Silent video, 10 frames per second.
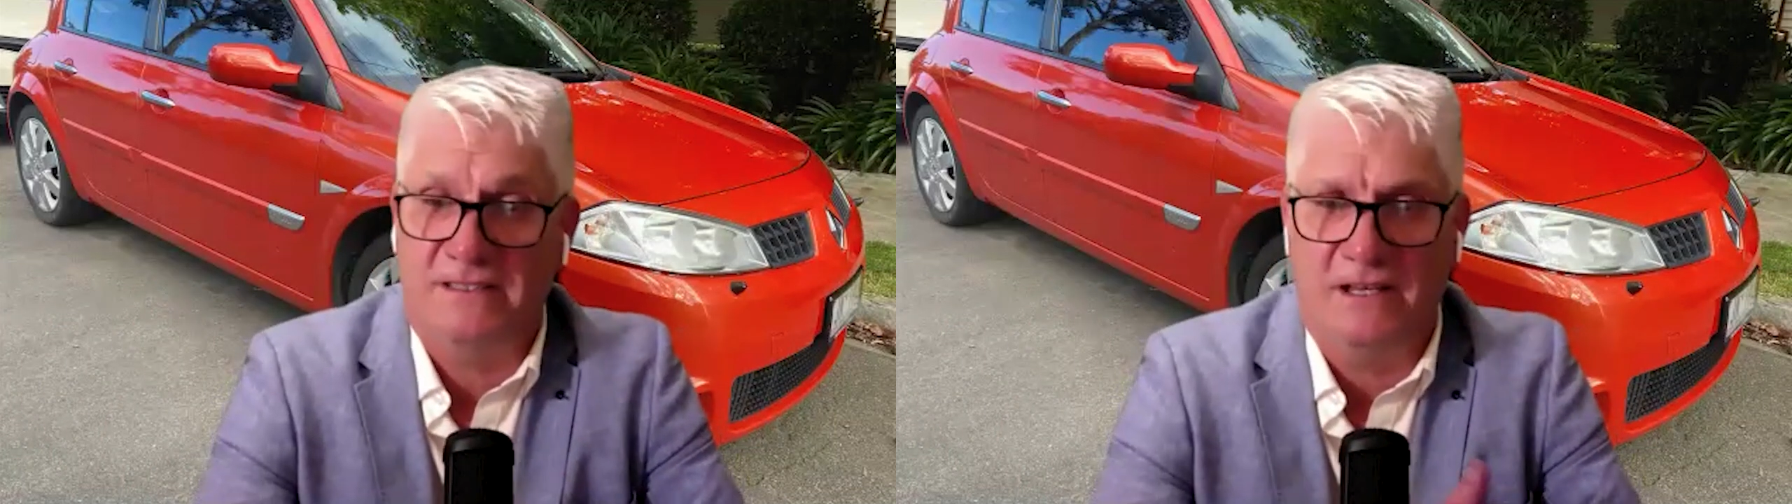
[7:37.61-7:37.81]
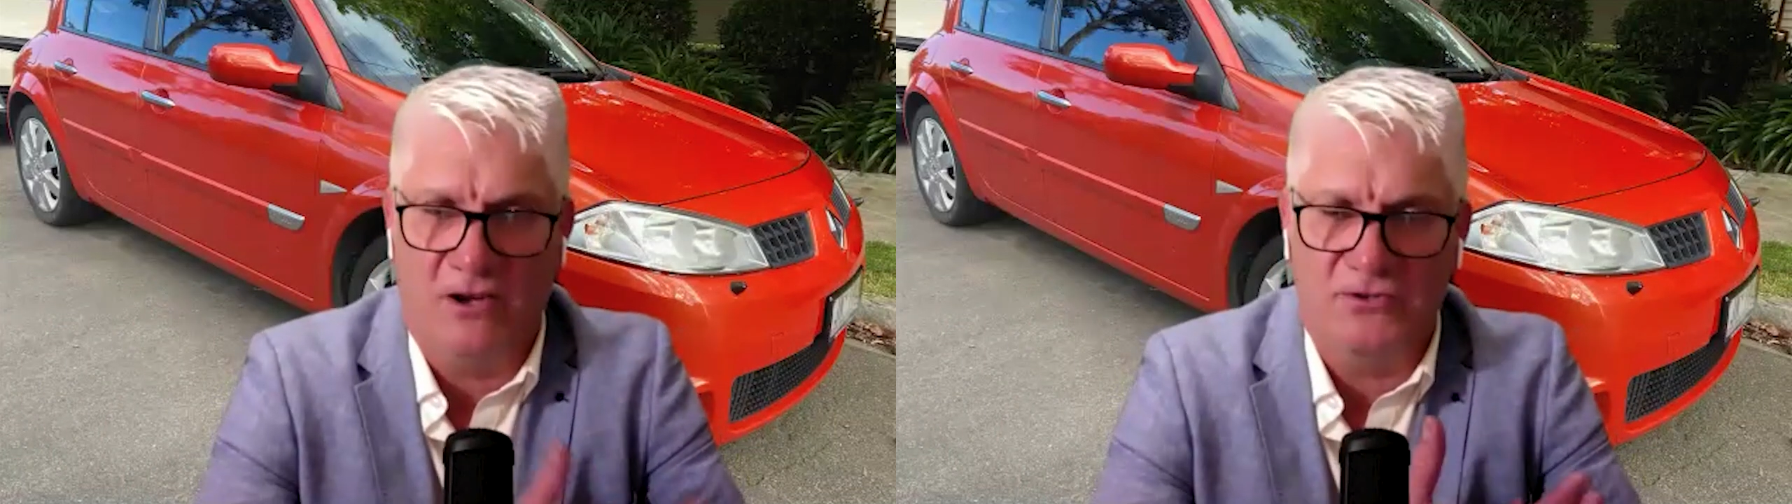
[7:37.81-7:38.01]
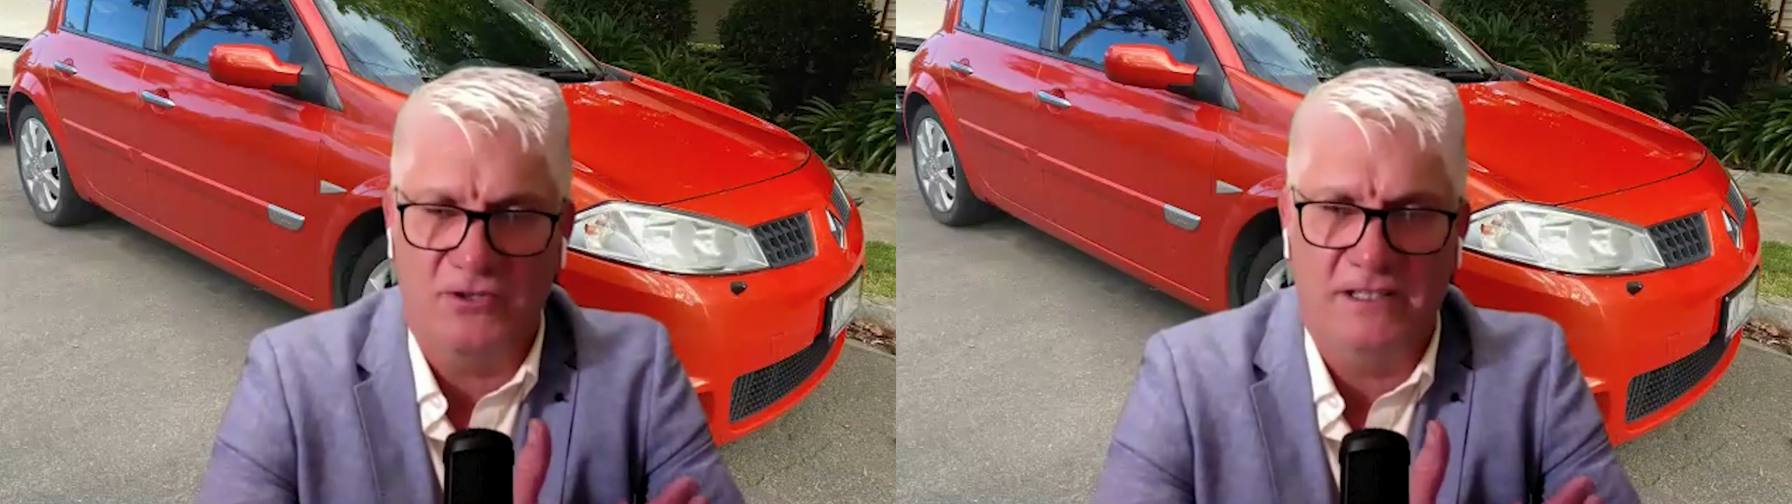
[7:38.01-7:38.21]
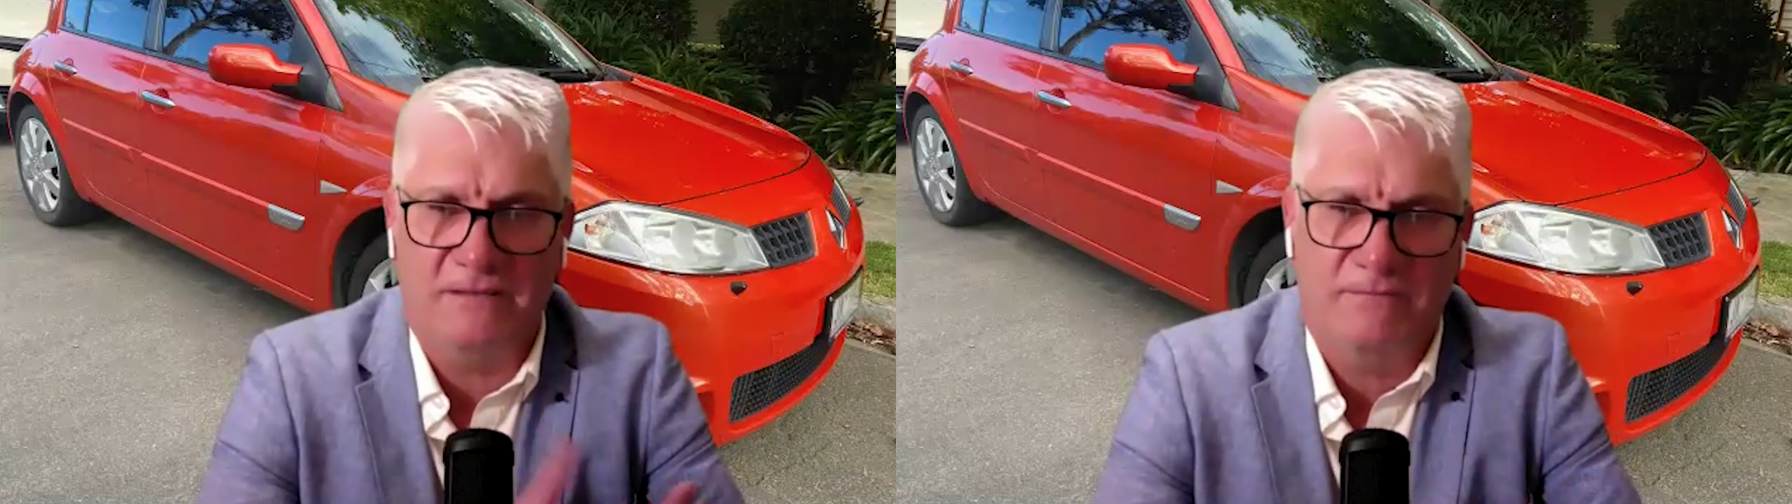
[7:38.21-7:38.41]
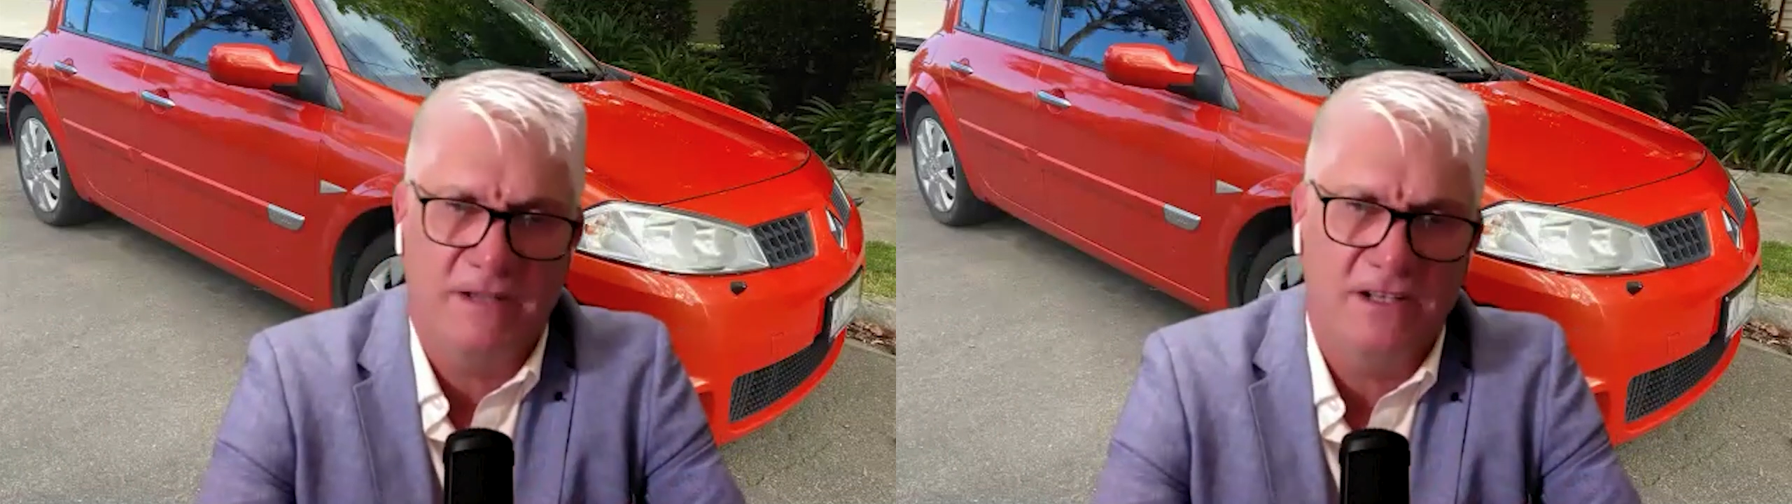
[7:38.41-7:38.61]
they're
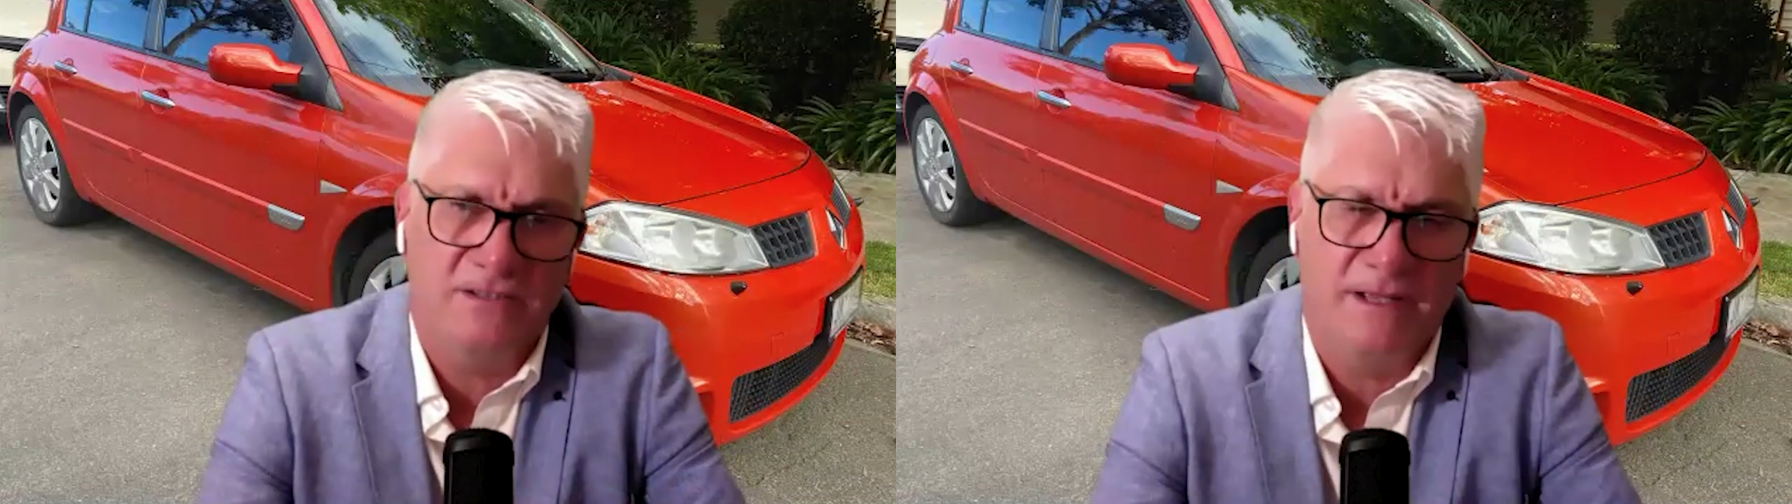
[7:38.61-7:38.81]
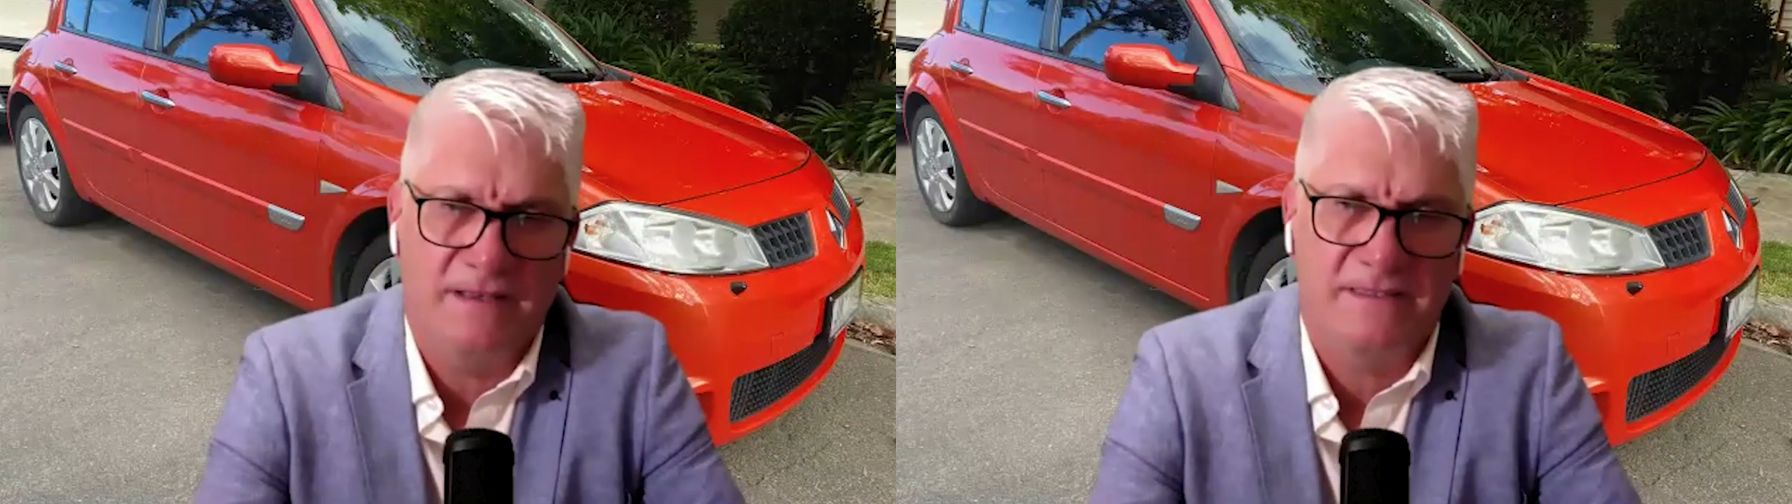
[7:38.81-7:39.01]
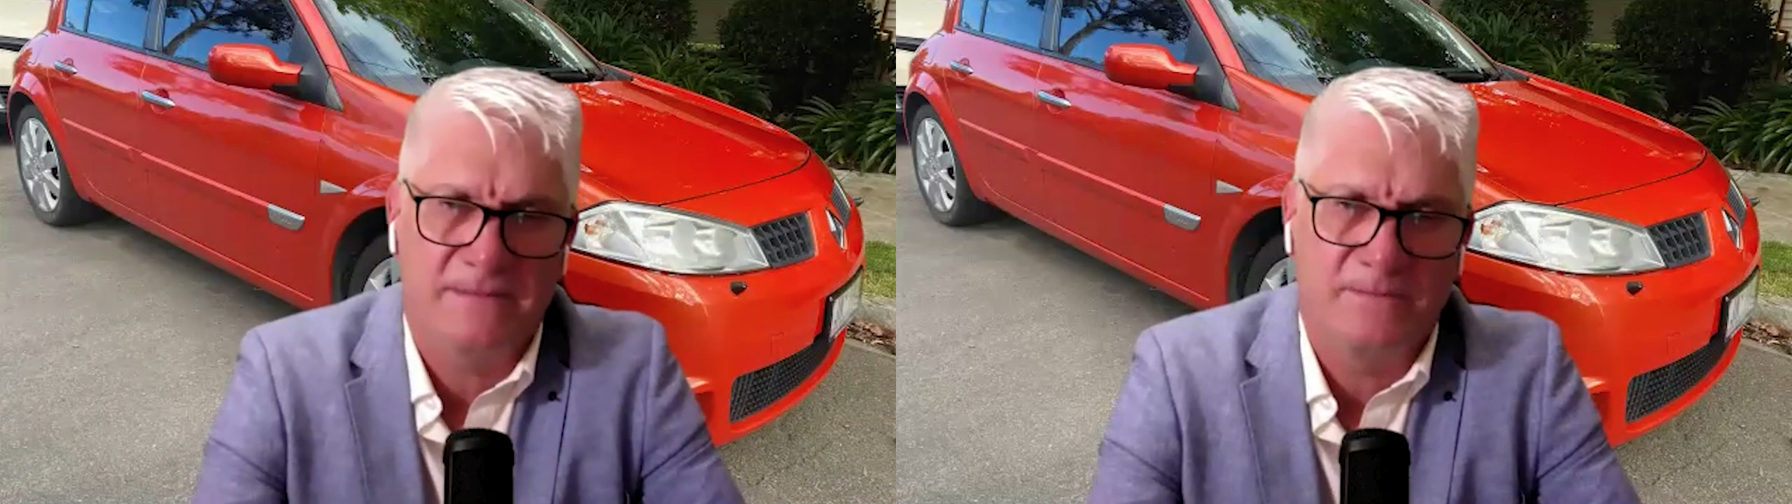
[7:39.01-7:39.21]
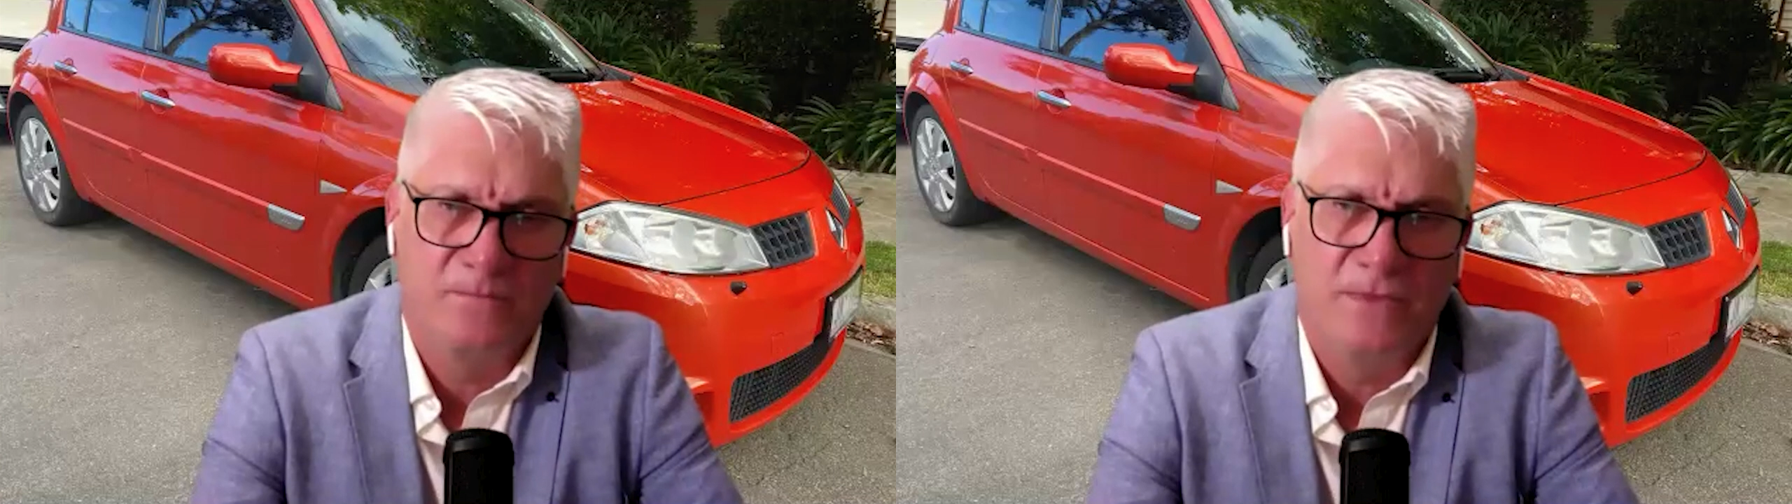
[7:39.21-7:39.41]
hydraulic engine mounts.